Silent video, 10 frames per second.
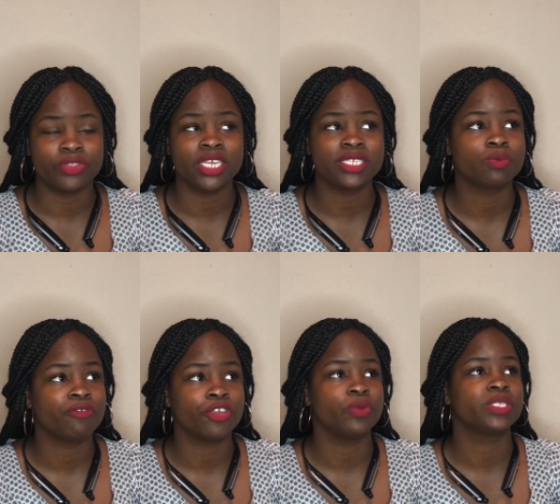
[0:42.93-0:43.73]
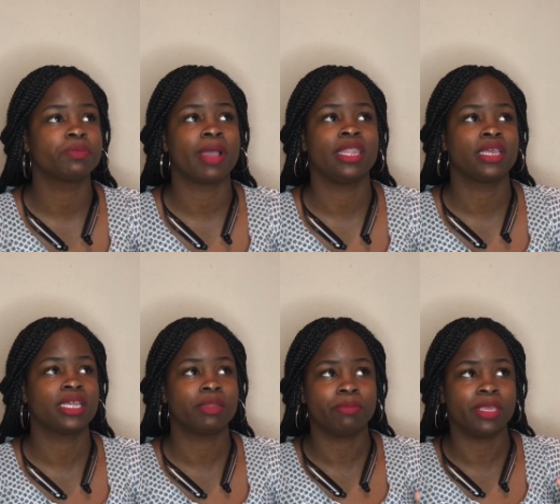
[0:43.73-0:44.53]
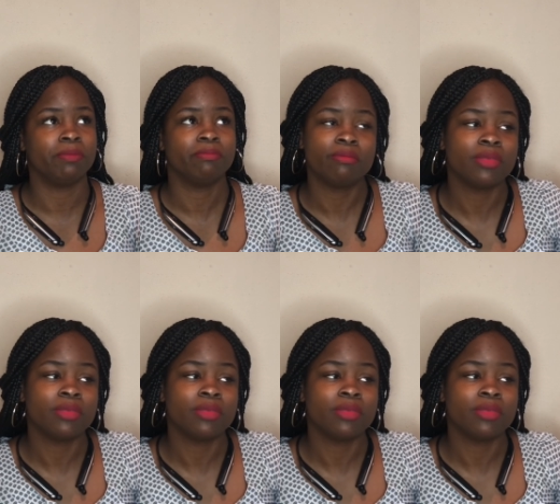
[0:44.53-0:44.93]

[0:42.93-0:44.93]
you. This review is probably going to be